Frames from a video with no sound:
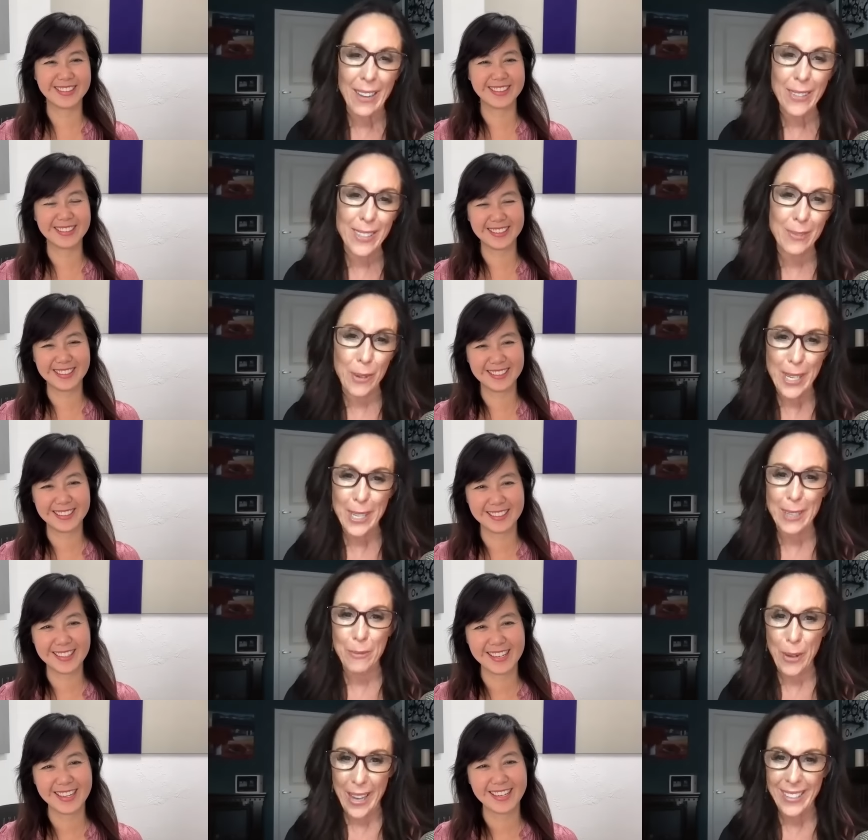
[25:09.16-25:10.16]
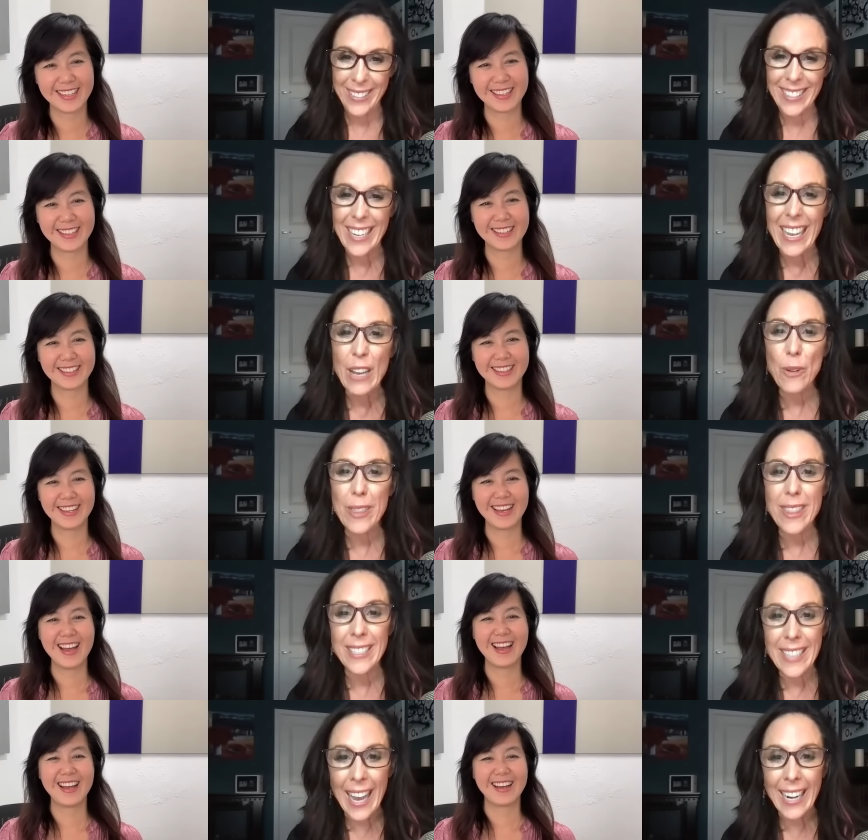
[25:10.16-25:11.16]
Speaker 1: I was pretty impressed with the
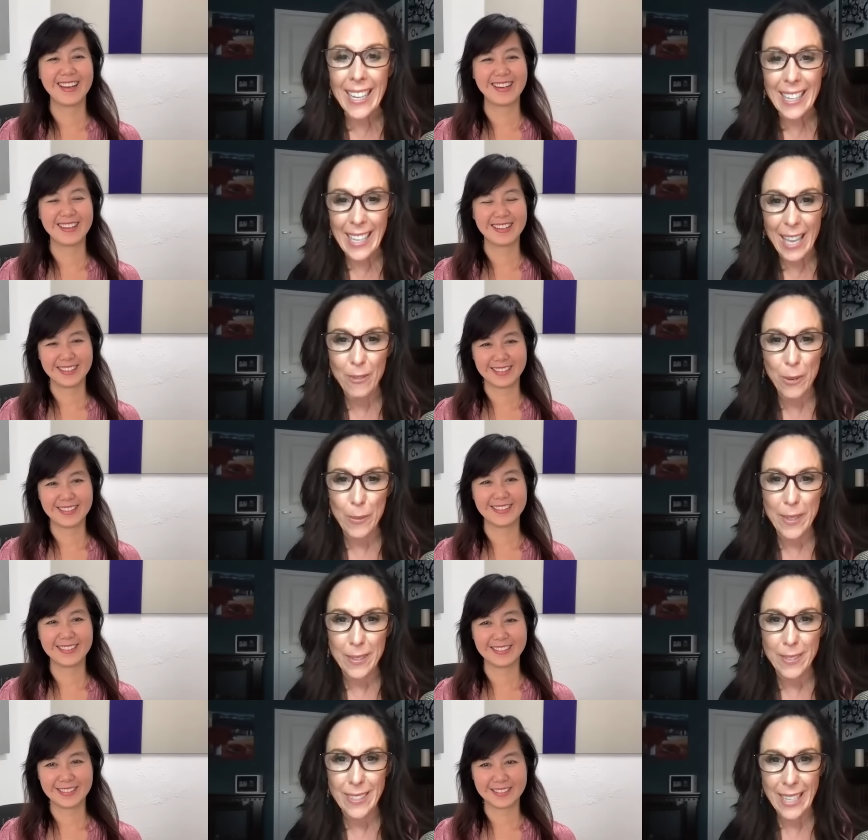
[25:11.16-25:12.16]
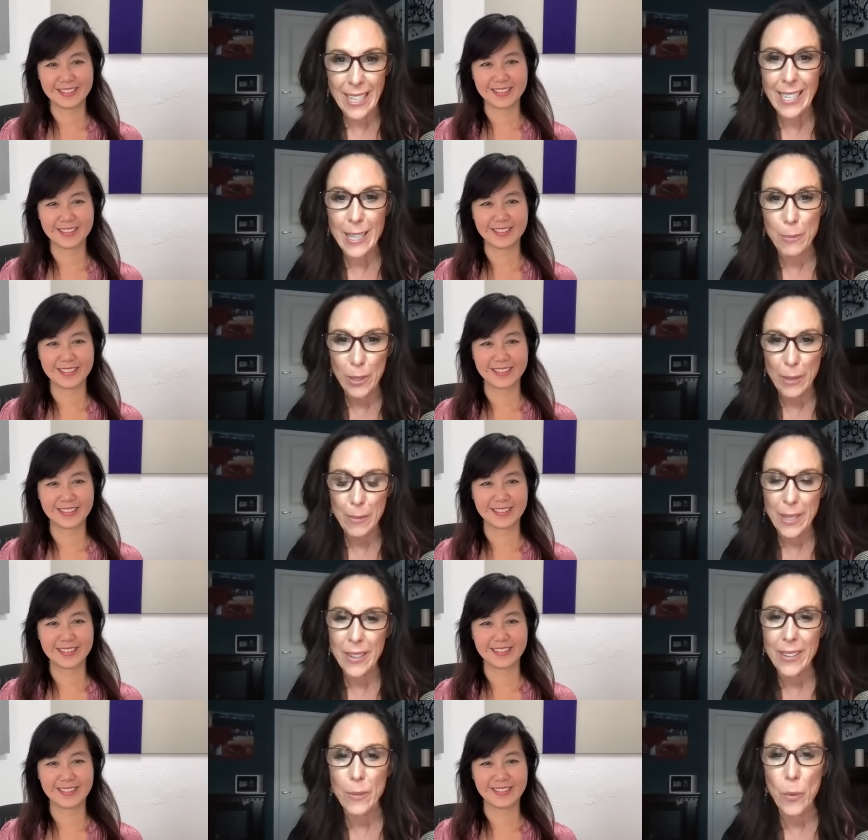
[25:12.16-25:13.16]
data that came from this study, the
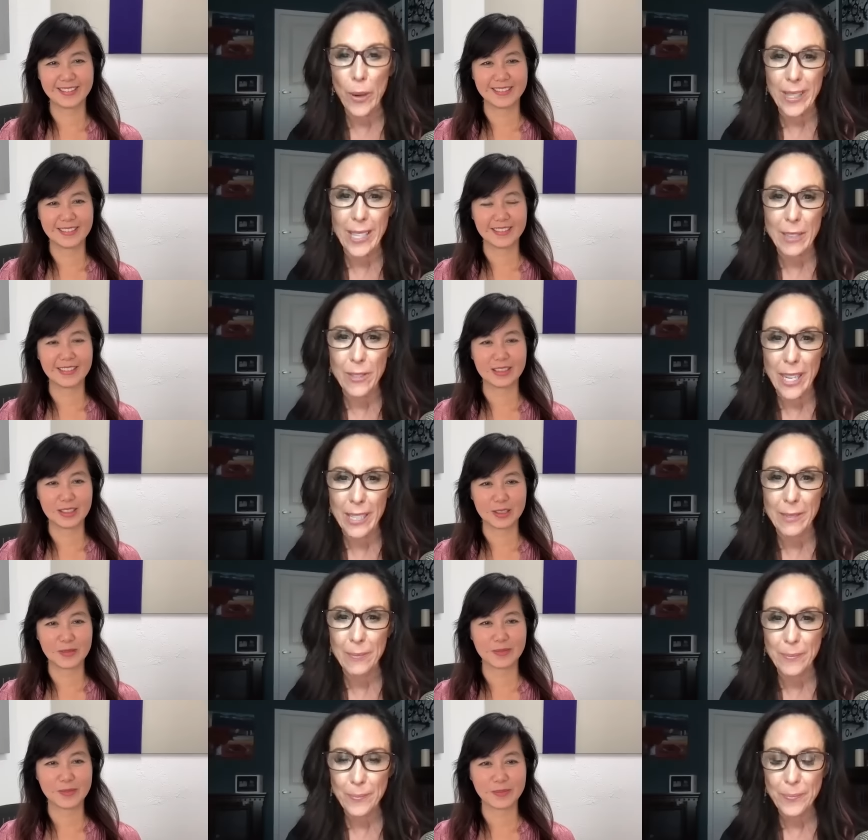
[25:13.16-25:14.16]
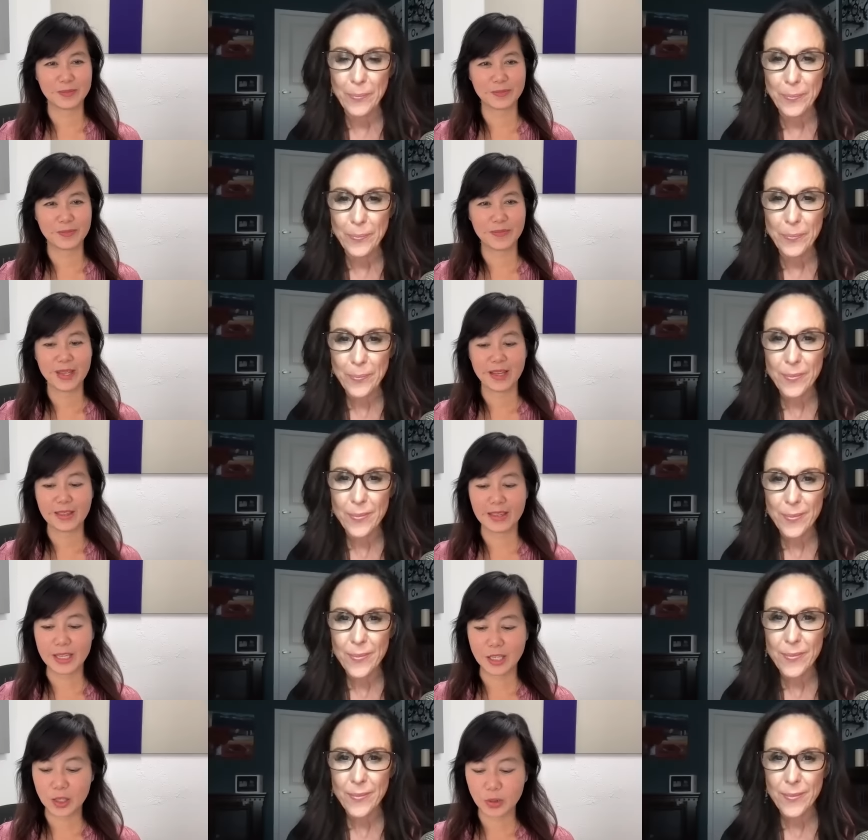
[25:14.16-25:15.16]
preliminary work that you've done.
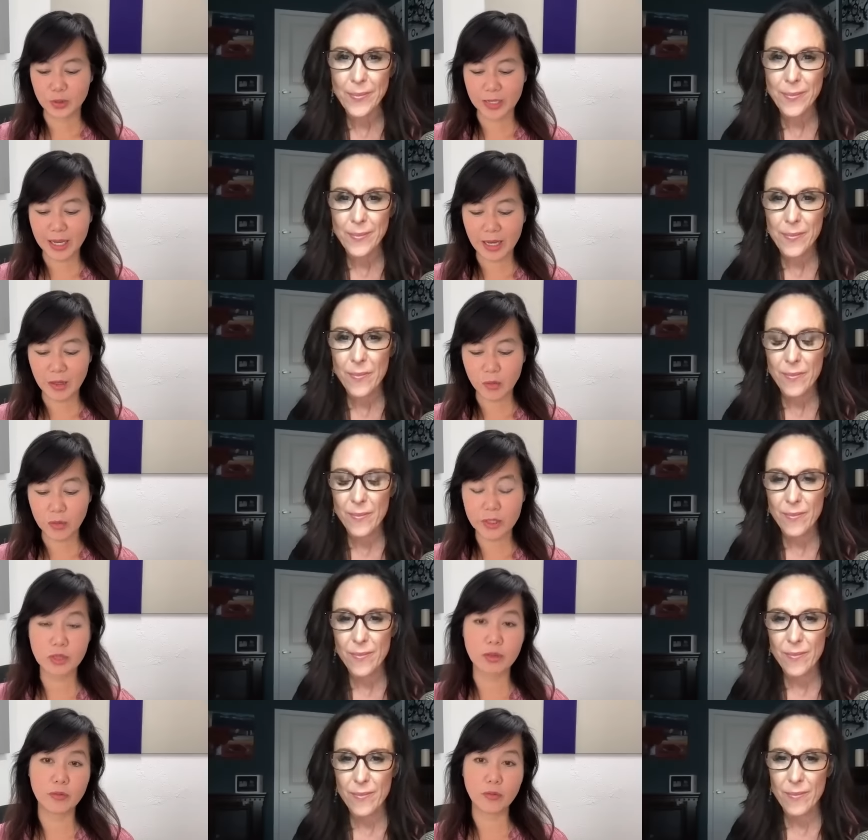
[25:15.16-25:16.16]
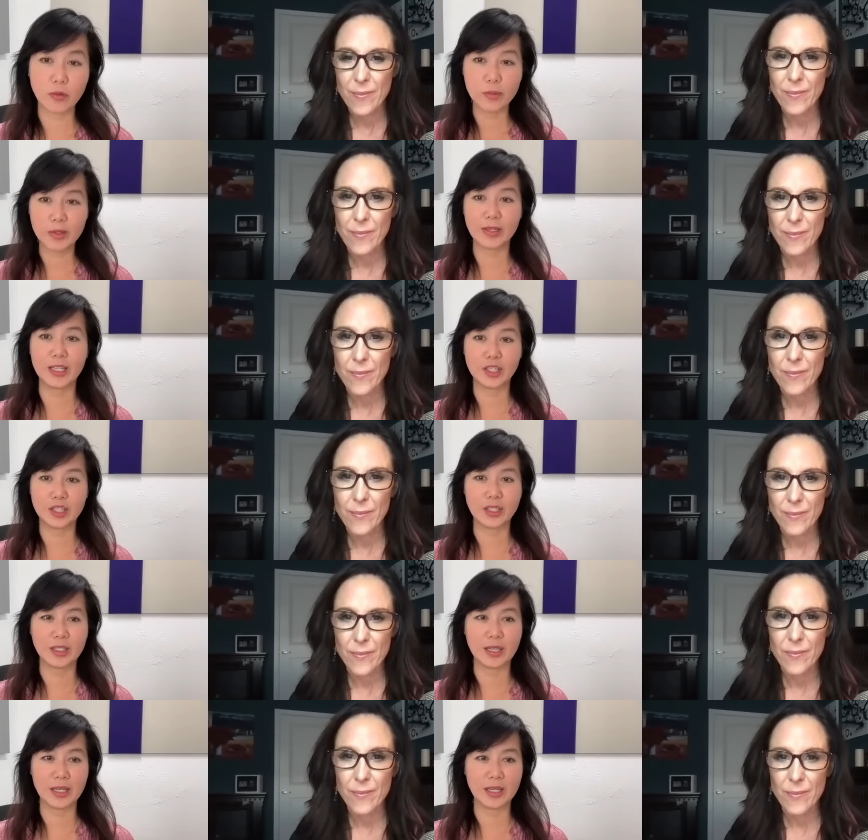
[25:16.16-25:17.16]
Speaker 2: Thank you. Yeah. Well, so the formulation
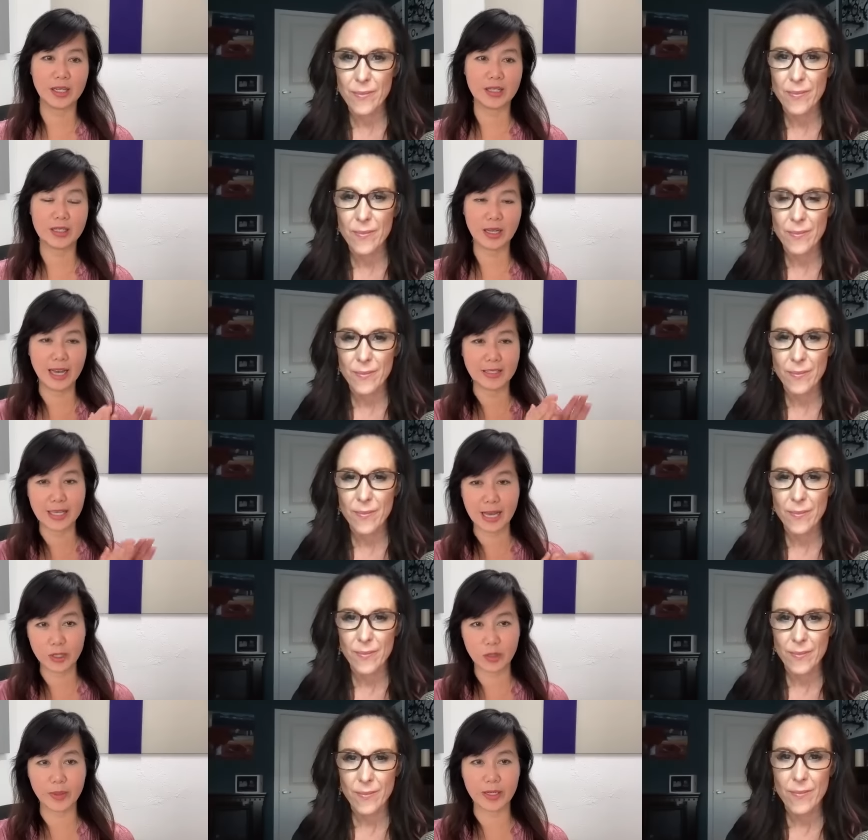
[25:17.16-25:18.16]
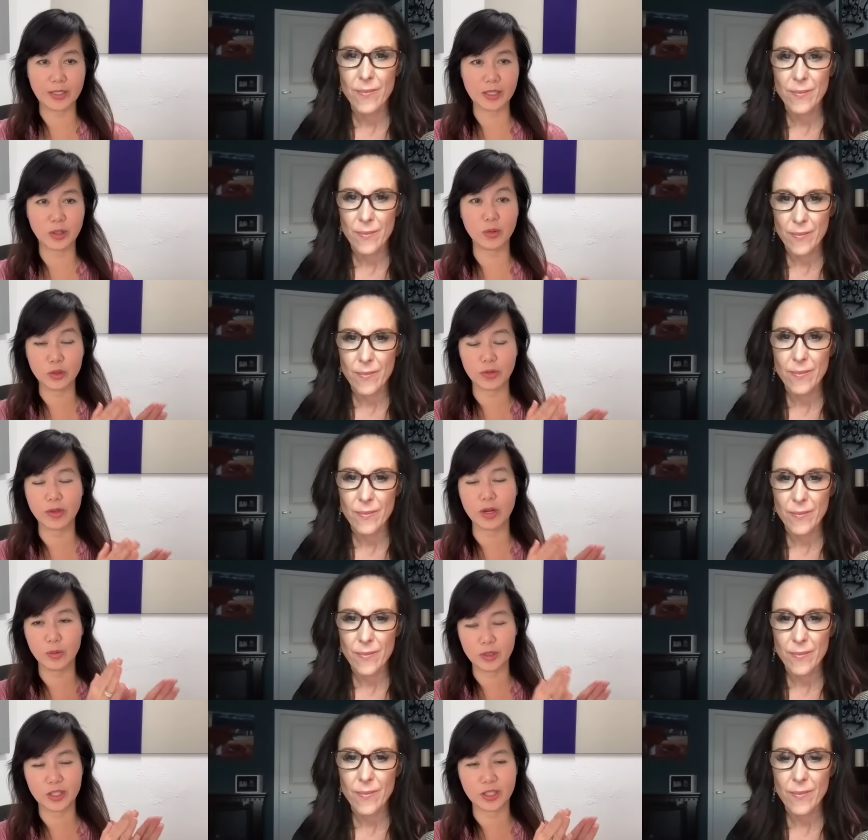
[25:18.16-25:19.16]
is has Akkermansia, which we thought
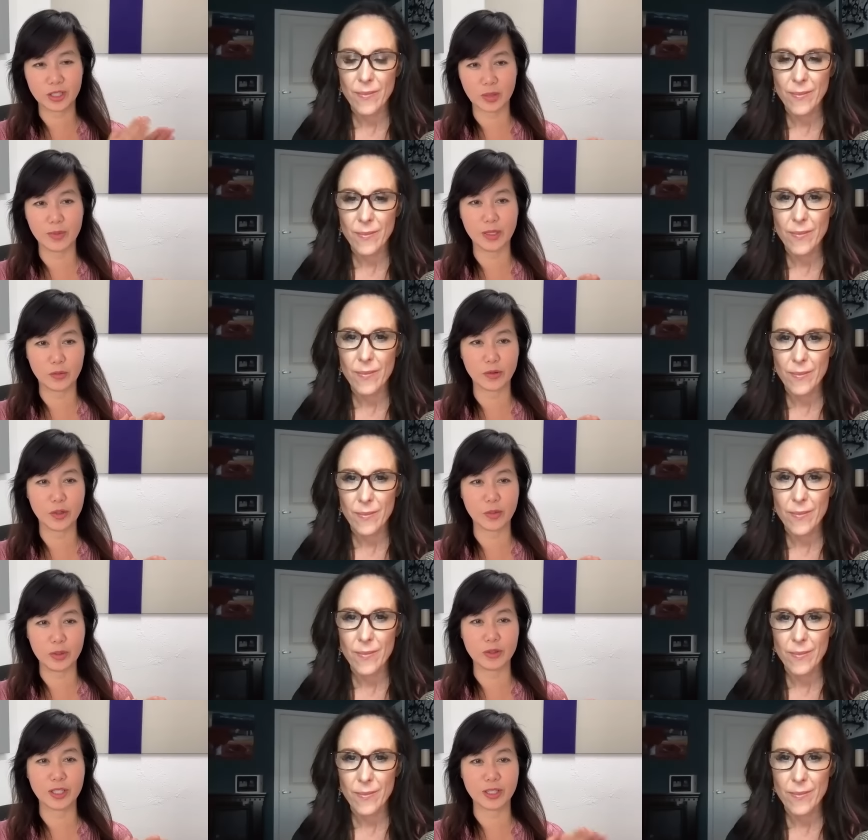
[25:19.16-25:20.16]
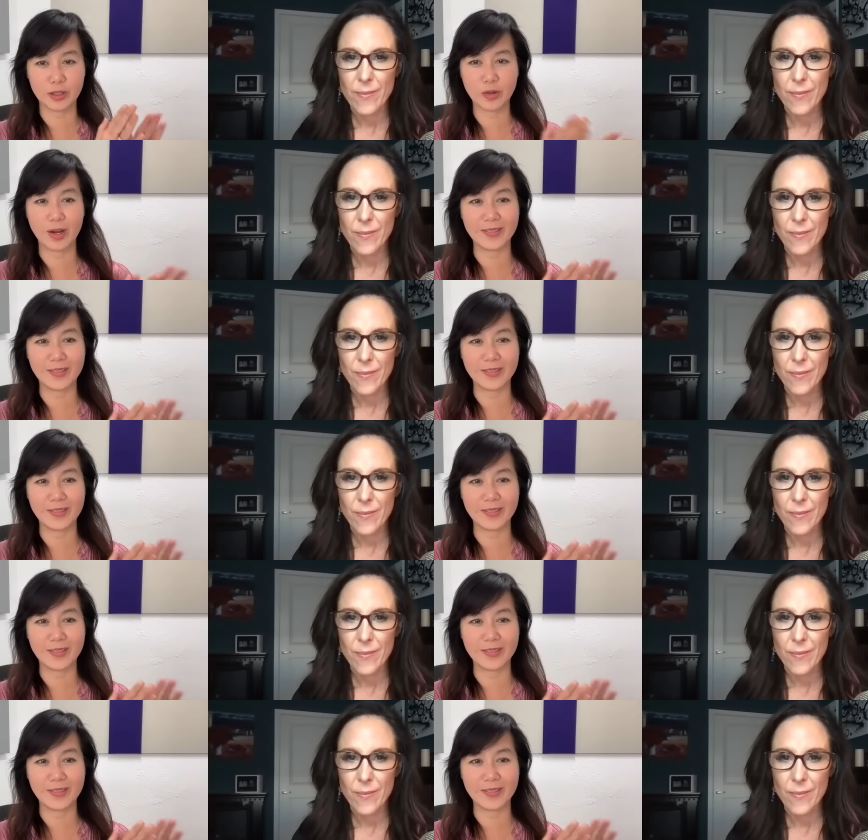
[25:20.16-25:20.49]
was just going to be there for the mucin, although